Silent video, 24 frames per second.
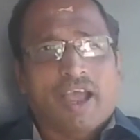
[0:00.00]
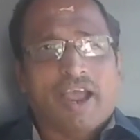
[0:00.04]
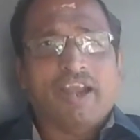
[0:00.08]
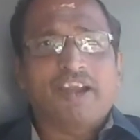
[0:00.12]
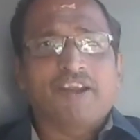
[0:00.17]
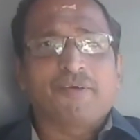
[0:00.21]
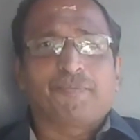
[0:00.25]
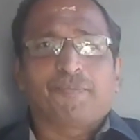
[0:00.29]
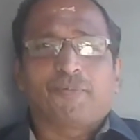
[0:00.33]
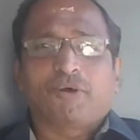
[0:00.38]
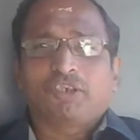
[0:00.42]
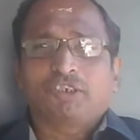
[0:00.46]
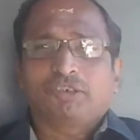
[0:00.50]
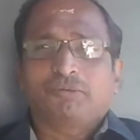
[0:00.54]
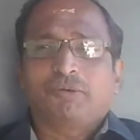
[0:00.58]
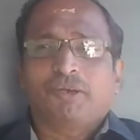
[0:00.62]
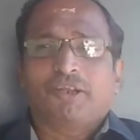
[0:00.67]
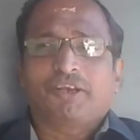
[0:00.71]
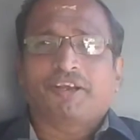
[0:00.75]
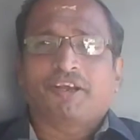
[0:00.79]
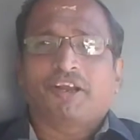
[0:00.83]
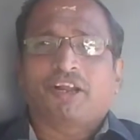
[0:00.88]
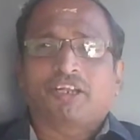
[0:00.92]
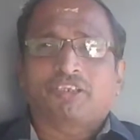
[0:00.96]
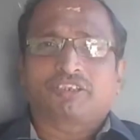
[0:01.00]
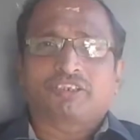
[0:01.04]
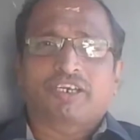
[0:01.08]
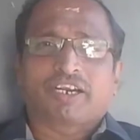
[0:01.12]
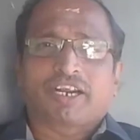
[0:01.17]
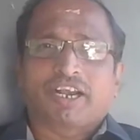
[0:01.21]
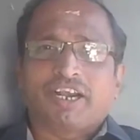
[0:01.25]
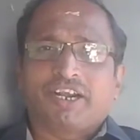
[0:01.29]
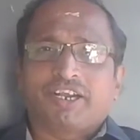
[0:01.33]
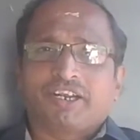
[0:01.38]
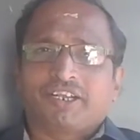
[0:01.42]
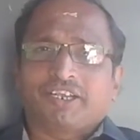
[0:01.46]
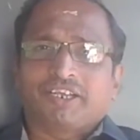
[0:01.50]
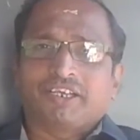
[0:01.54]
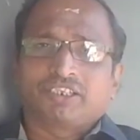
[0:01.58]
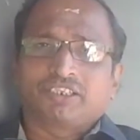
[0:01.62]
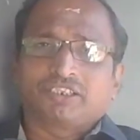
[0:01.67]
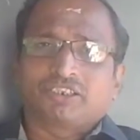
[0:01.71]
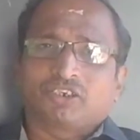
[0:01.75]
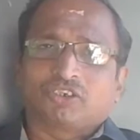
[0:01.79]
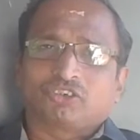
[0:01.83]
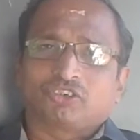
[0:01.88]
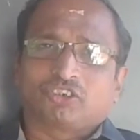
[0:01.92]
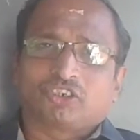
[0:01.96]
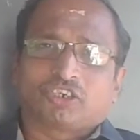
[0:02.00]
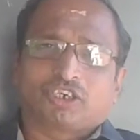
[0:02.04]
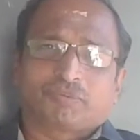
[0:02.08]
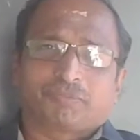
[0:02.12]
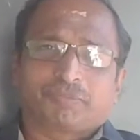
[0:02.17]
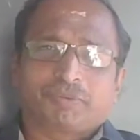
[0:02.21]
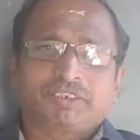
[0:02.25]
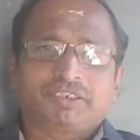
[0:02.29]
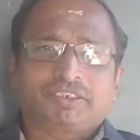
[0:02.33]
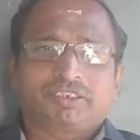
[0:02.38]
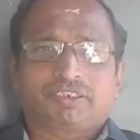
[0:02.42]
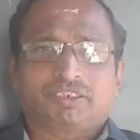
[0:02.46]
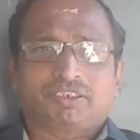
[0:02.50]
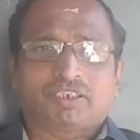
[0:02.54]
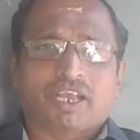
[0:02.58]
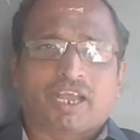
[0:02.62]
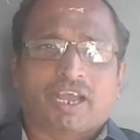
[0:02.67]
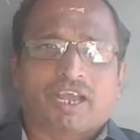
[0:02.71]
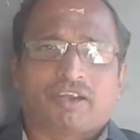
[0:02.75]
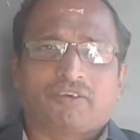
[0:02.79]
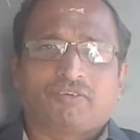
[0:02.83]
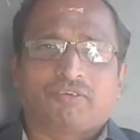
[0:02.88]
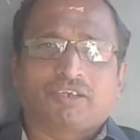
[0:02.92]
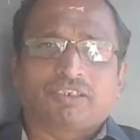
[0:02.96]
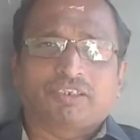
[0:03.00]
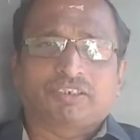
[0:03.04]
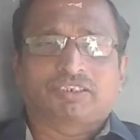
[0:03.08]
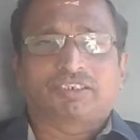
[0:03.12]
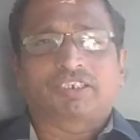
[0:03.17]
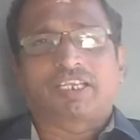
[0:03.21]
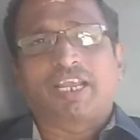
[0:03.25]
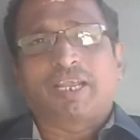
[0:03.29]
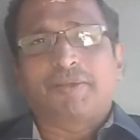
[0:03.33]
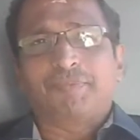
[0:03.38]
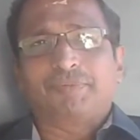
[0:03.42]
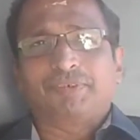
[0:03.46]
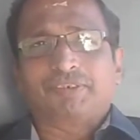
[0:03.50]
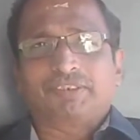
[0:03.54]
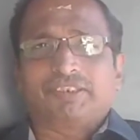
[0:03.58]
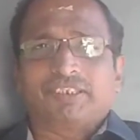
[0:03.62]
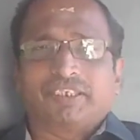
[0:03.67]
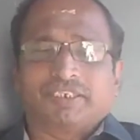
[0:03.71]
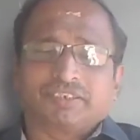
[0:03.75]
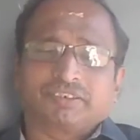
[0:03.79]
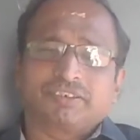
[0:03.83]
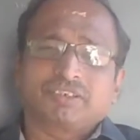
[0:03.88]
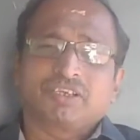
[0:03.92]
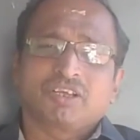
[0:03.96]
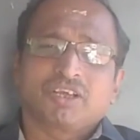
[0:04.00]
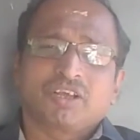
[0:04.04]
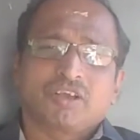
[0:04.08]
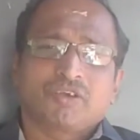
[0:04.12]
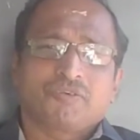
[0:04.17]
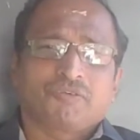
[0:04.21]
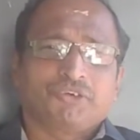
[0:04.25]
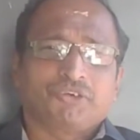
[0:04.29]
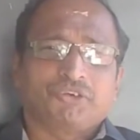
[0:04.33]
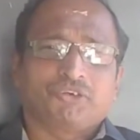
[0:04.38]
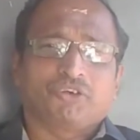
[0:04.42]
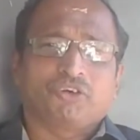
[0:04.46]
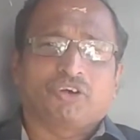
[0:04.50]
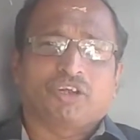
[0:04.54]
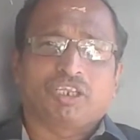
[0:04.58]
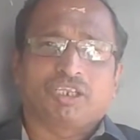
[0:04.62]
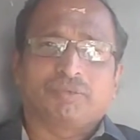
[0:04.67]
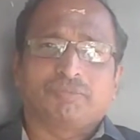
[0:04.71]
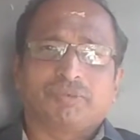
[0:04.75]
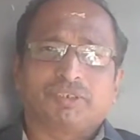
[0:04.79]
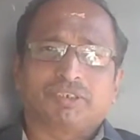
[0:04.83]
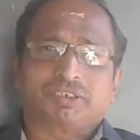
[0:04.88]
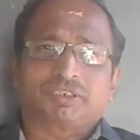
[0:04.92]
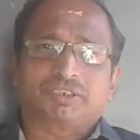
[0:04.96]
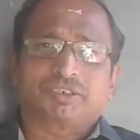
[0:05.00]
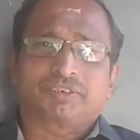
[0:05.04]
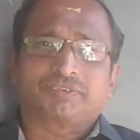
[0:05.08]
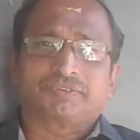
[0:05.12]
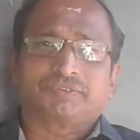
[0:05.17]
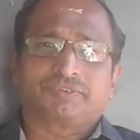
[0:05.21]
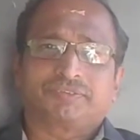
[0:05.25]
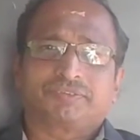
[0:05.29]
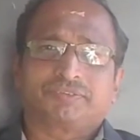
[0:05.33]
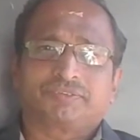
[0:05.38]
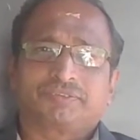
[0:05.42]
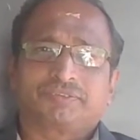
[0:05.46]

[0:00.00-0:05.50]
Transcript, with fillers: and if possible you can also try to earn one thousand rupees. Advanced scheme is there. Wish you all the best.